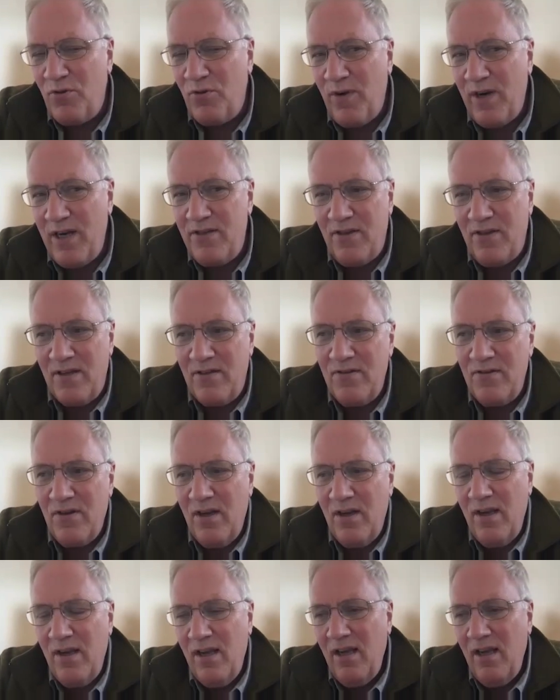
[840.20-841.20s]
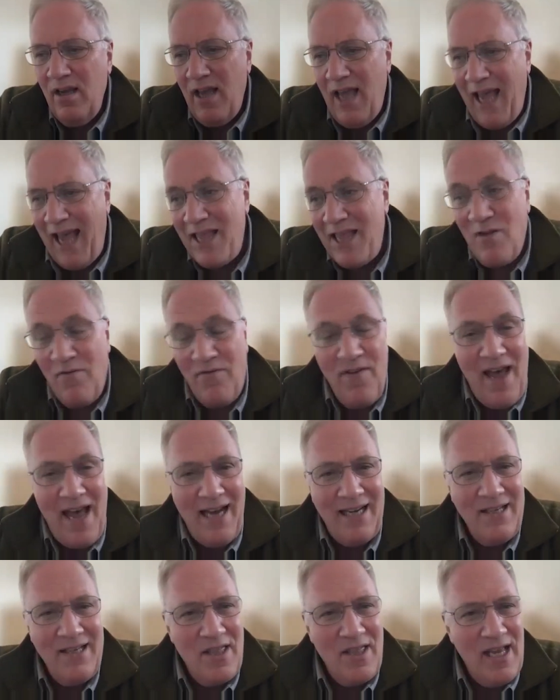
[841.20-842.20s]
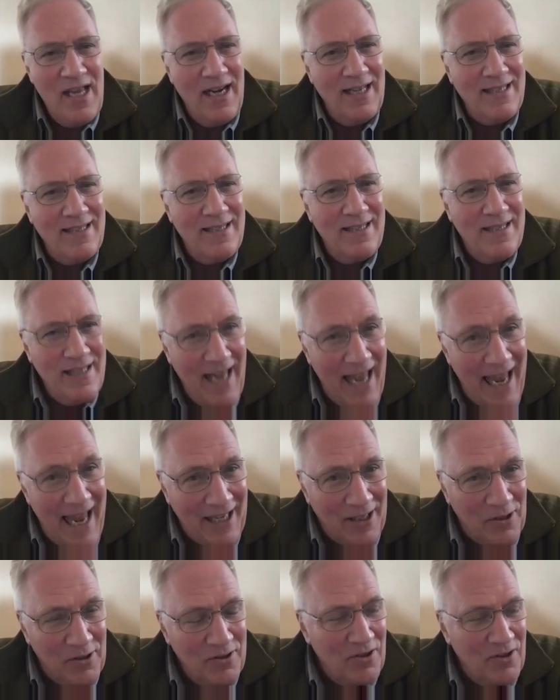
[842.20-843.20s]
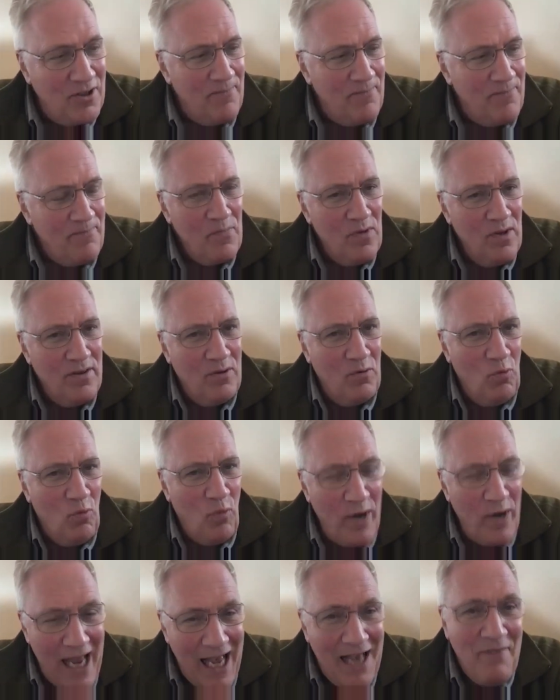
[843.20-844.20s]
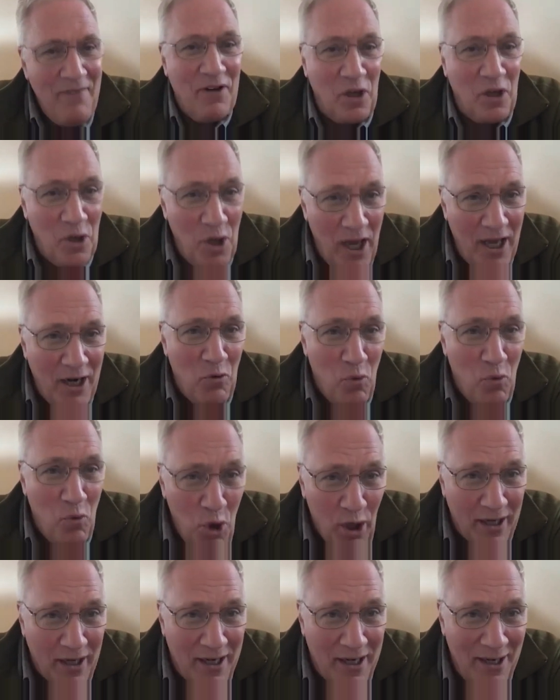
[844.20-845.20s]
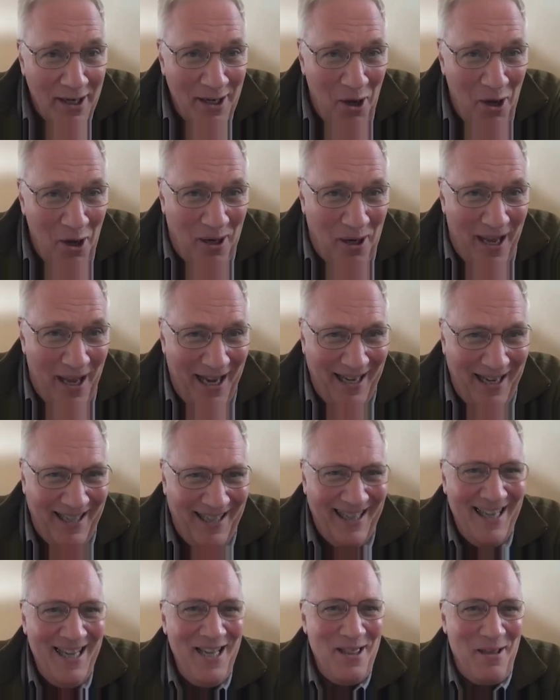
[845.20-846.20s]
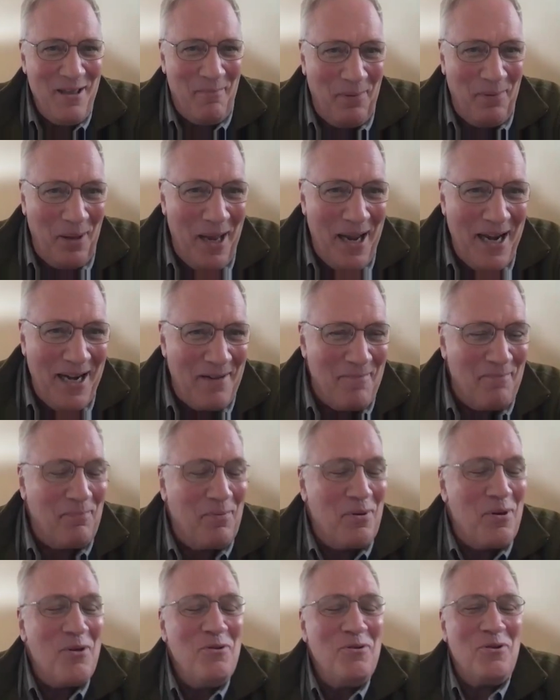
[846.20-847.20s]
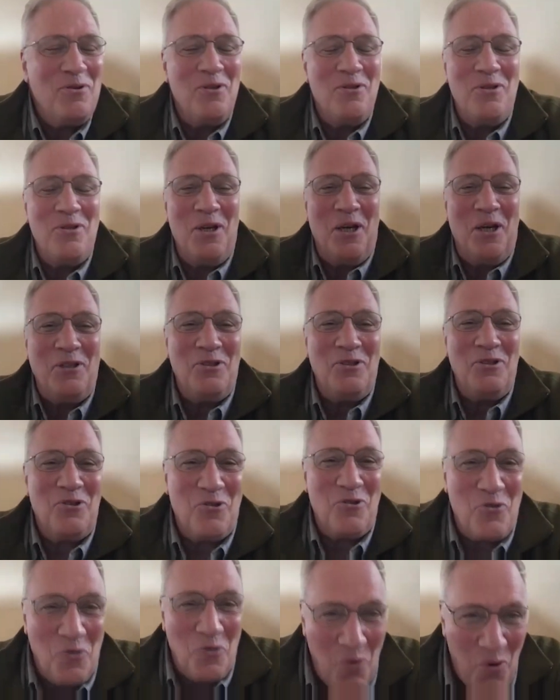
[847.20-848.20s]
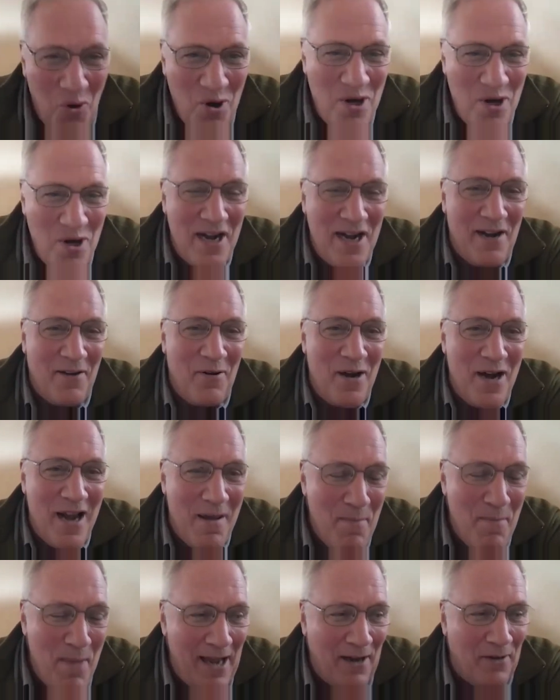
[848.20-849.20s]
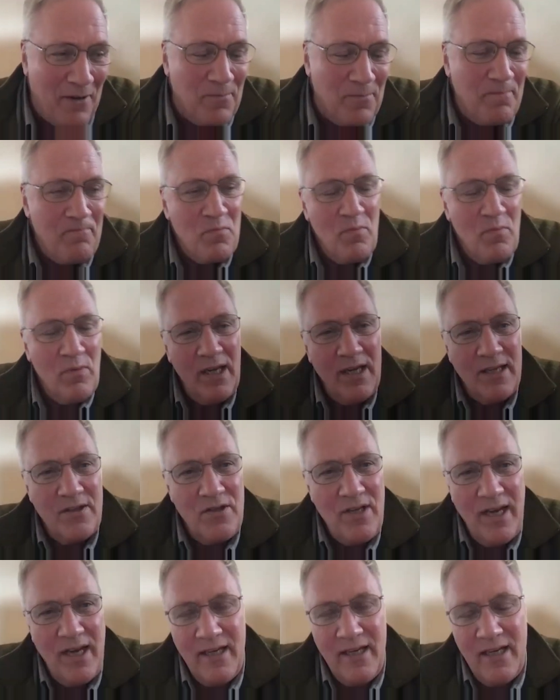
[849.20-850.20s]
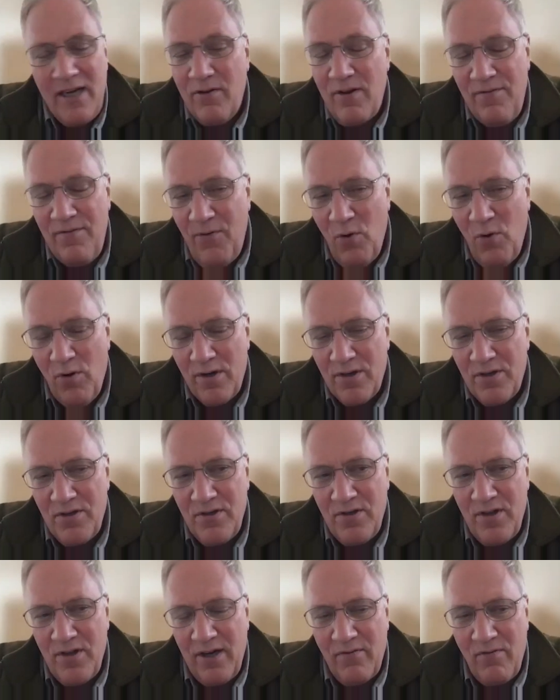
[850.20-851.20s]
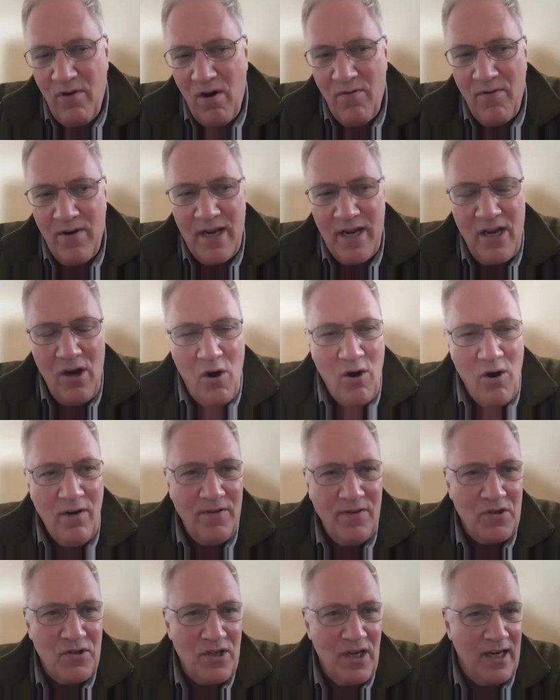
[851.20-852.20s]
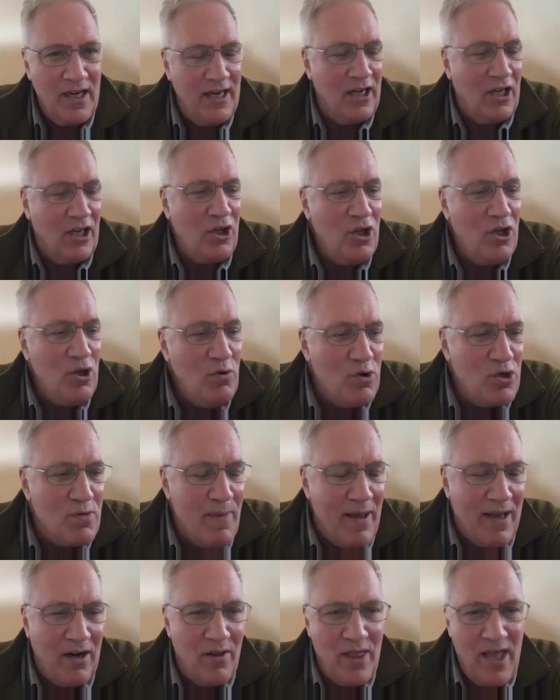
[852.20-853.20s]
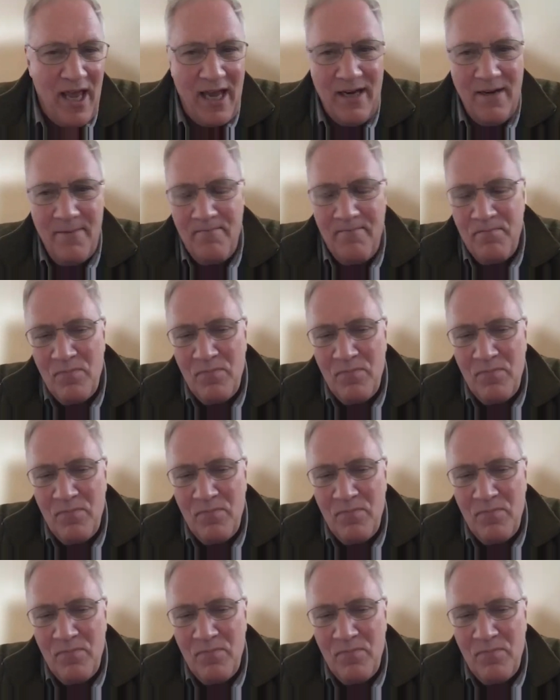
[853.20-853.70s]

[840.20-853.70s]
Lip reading: reasons, and the fact that it scales, we have a lot of wood, okay? The planet produces an extraordinary amount in secondary forests that are already harvested, and a huge amount of that